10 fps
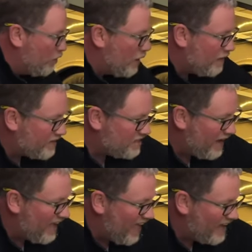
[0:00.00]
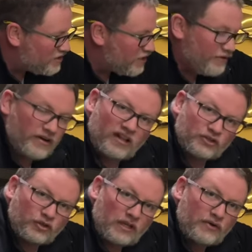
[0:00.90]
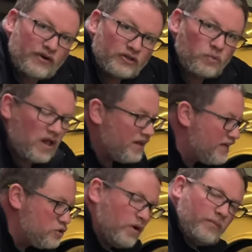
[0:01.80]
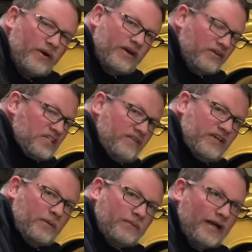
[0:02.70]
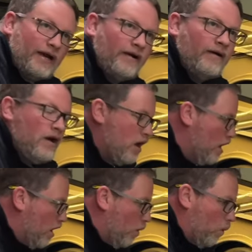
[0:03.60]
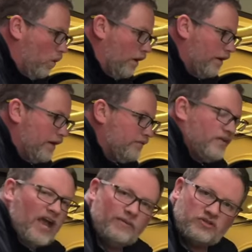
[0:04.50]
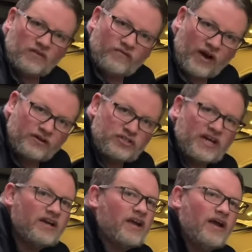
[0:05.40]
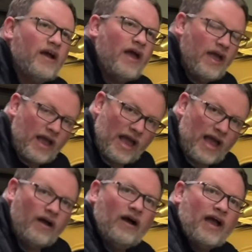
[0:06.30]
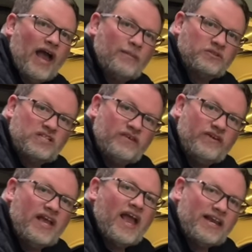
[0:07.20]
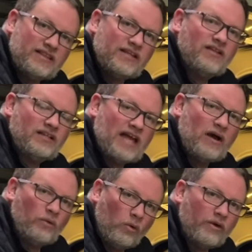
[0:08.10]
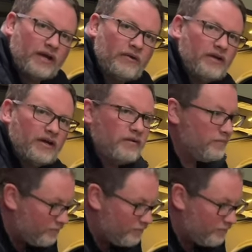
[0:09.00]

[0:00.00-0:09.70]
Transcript: You have an exterior electrical out here as well in case you want to bring out a DVD player or Amazon Fire Stick, Apple TV, anything like that will work out here.